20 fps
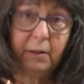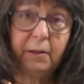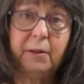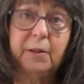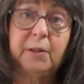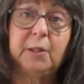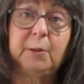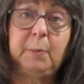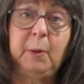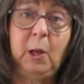
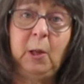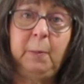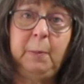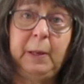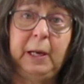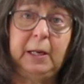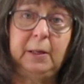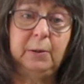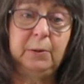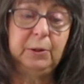small
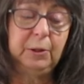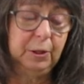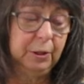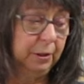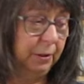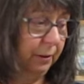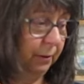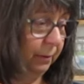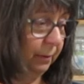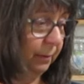pouch,